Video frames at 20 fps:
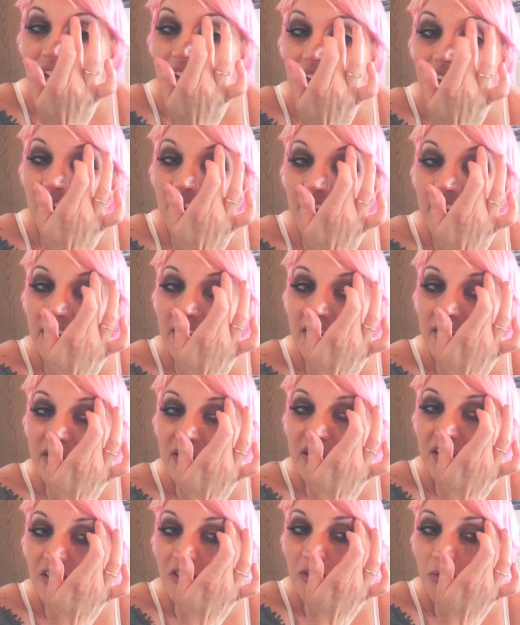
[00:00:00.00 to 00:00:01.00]
light
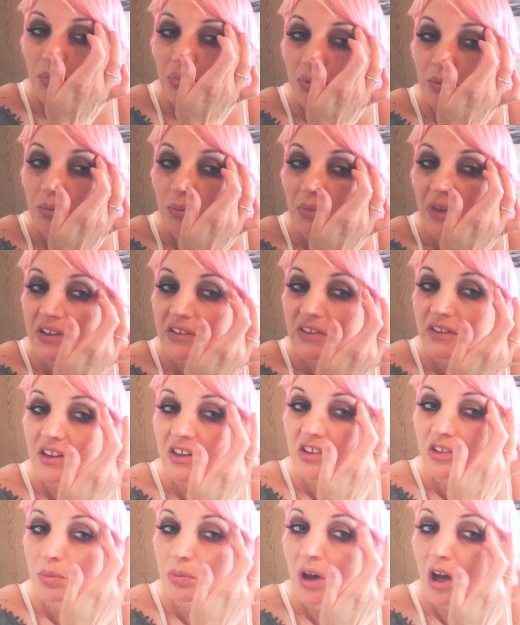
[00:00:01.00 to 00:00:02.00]
stuff makes
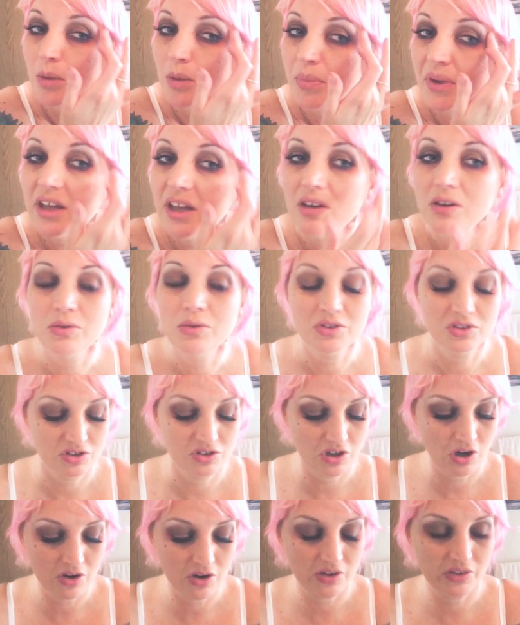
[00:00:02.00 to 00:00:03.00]
things pop out,
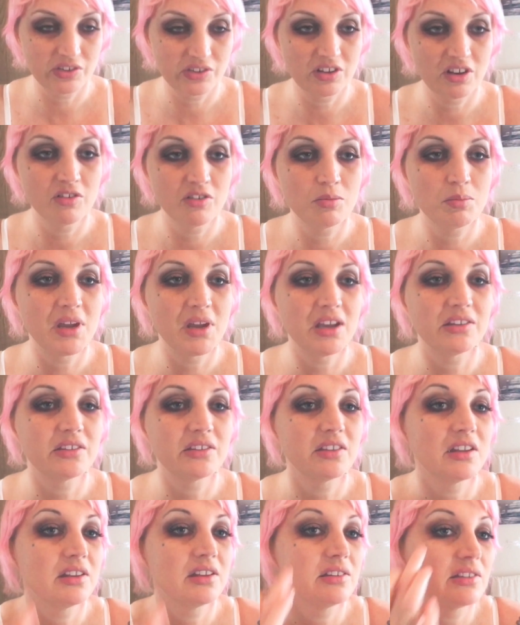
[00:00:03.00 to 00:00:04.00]
dark stuff makes
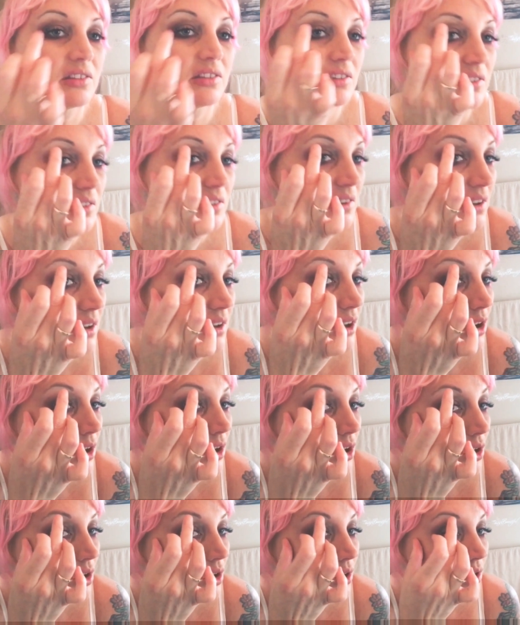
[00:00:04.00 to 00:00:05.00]
things
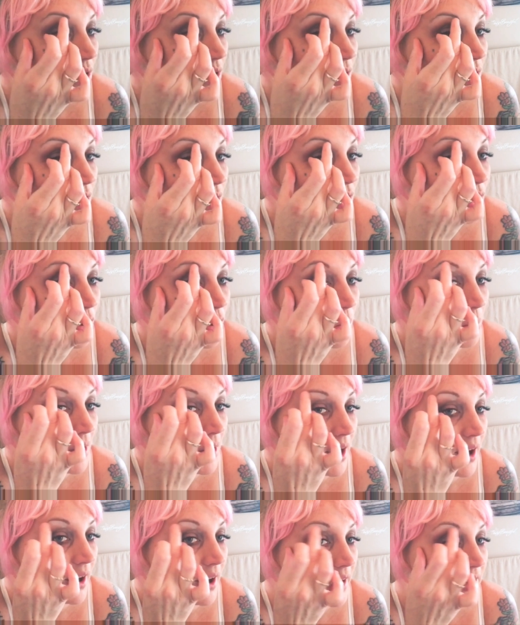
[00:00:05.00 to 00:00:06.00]
go
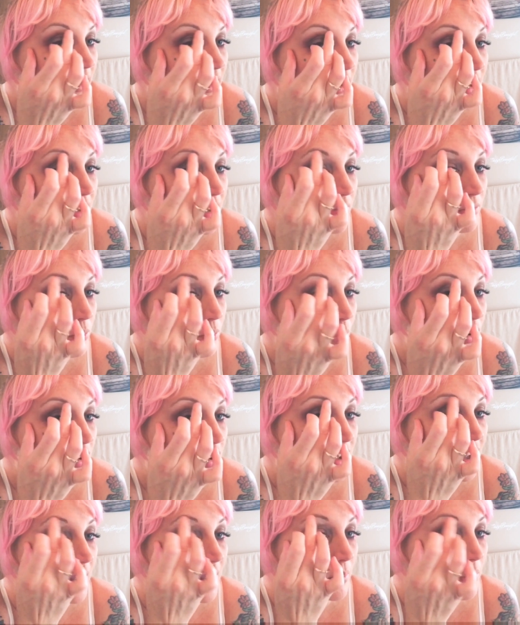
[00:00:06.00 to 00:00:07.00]
back and give more
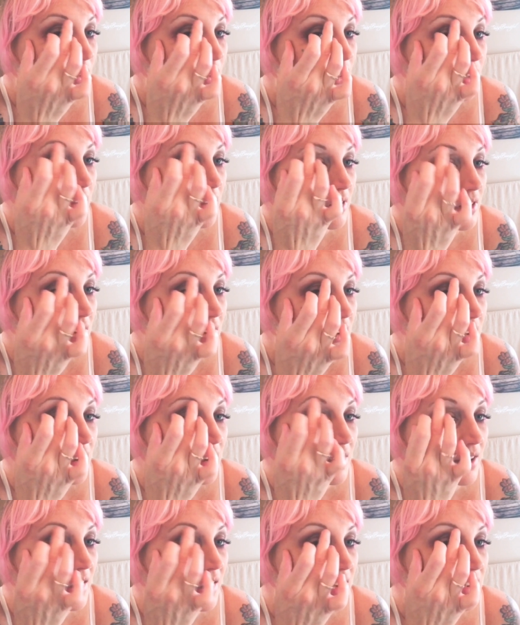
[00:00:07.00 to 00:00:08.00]
depth.
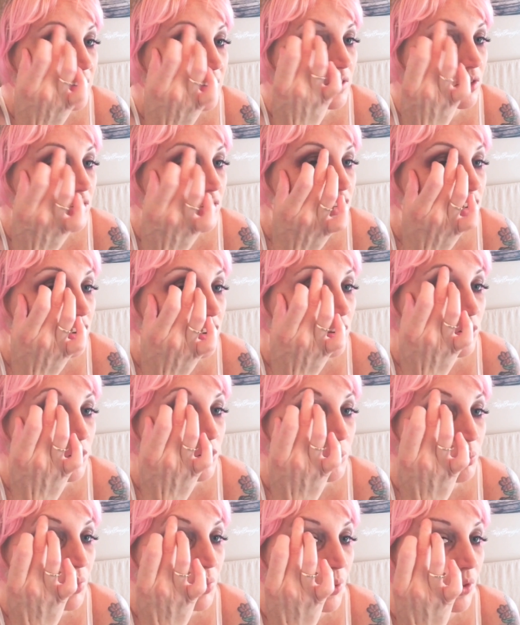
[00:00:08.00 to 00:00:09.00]
And it's good to use
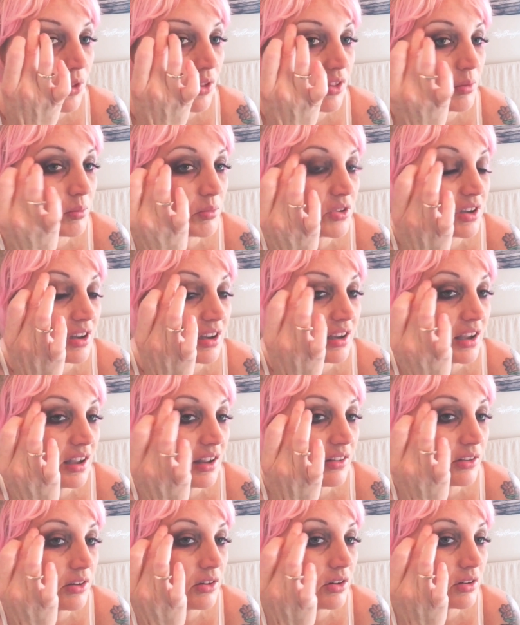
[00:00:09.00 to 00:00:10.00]
both of them
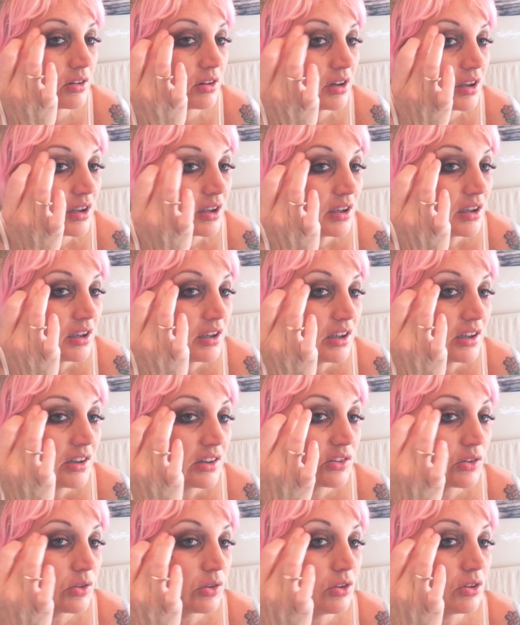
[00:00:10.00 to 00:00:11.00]
together
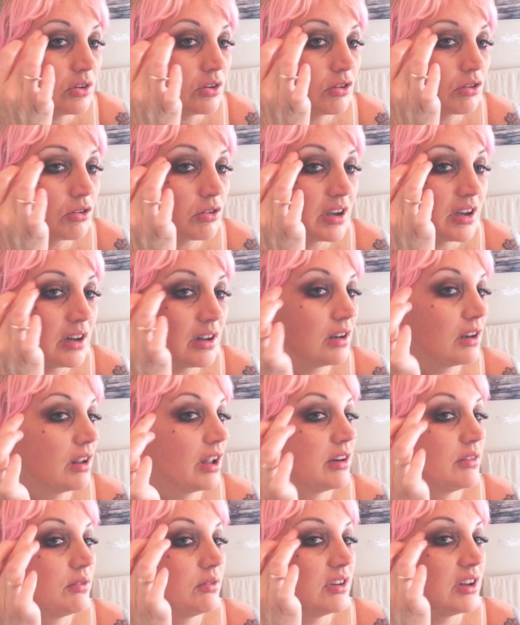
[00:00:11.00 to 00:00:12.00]
so you can create a
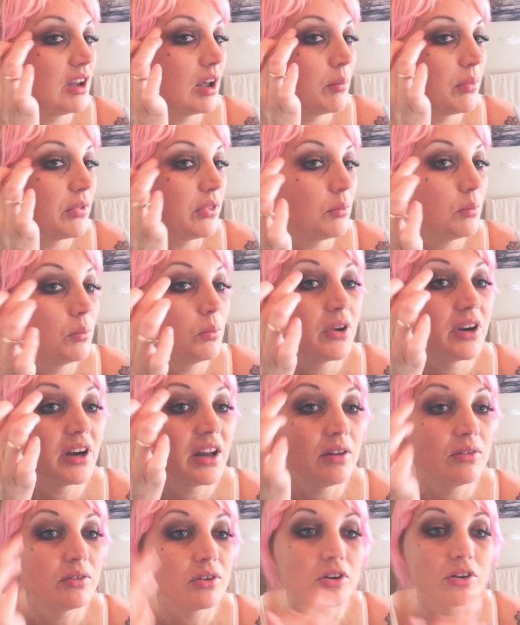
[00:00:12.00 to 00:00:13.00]
lot of depth in
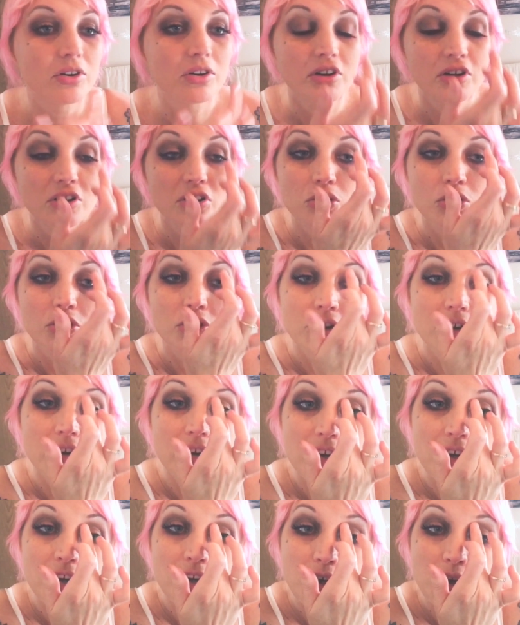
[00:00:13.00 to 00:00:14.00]
whatever you're
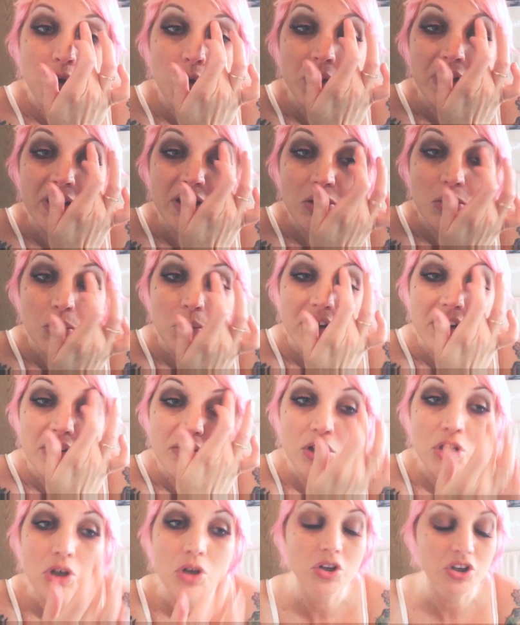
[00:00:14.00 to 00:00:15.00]
doing,
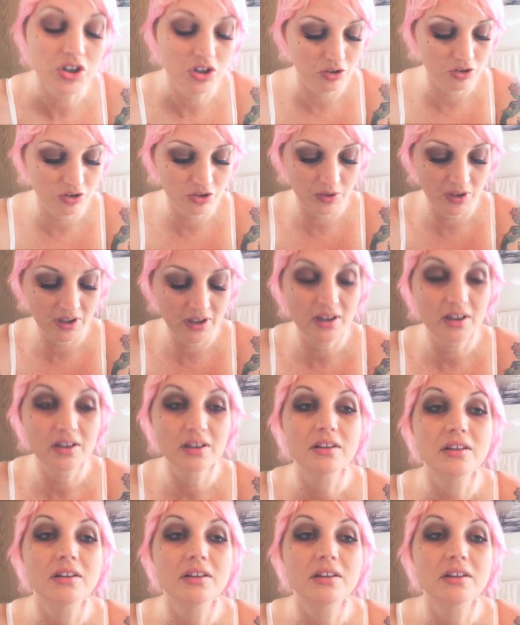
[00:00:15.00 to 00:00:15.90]
whatever look you're doing.